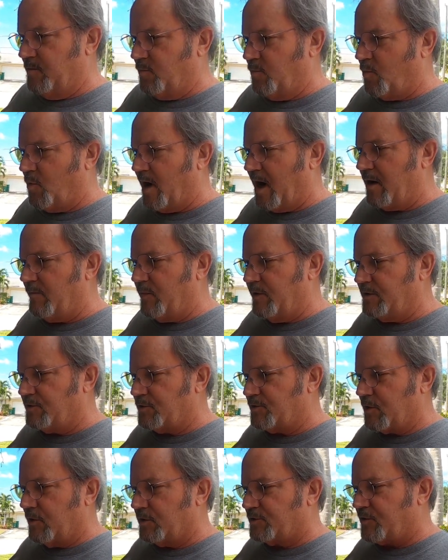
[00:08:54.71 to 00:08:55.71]
Why would
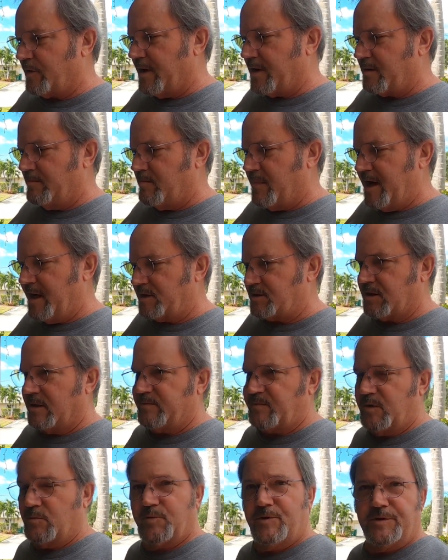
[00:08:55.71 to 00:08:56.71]
you go try to make
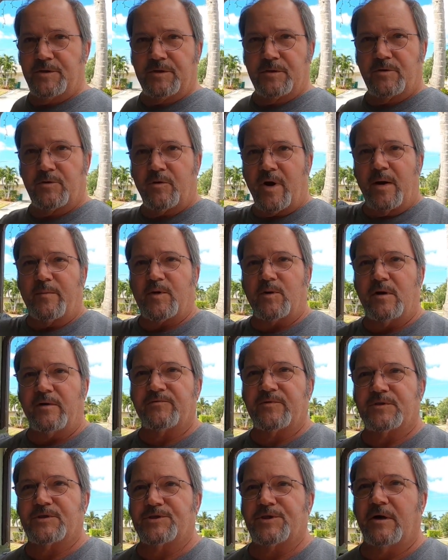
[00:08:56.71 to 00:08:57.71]
something when you could grab it
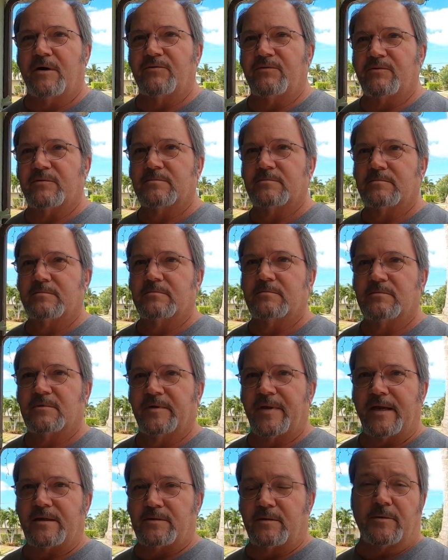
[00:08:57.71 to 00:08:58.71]
off the shelf?
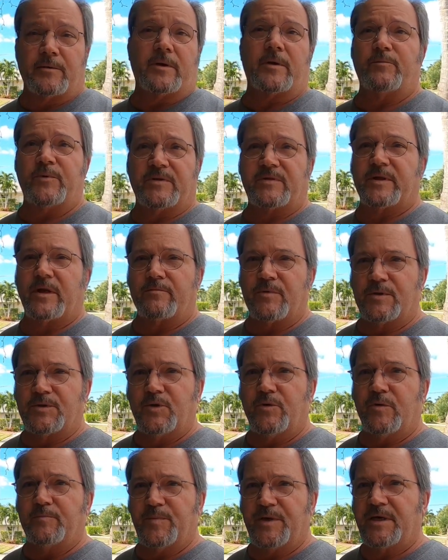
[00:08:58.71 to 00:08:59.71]
And that's literally what they were
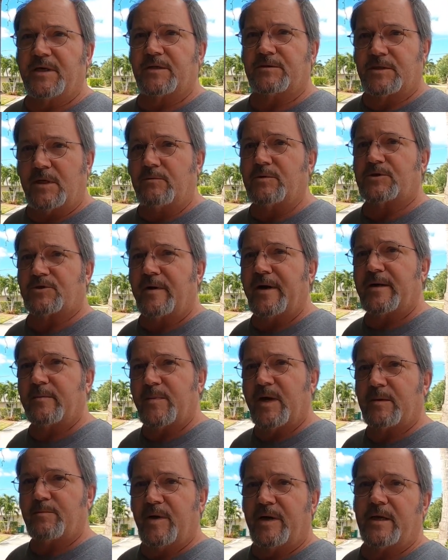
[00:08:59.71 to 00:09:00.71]
doing, because they were trying to
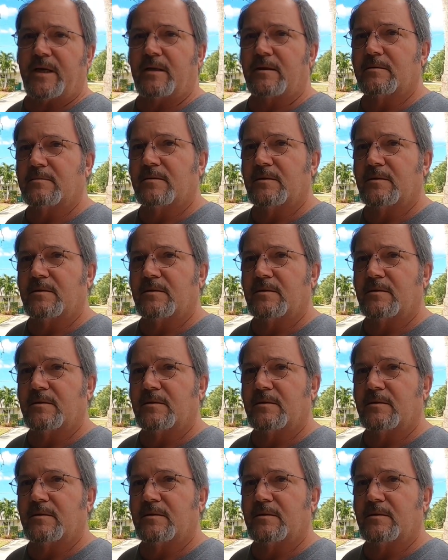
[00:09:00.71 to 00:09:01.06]
make money.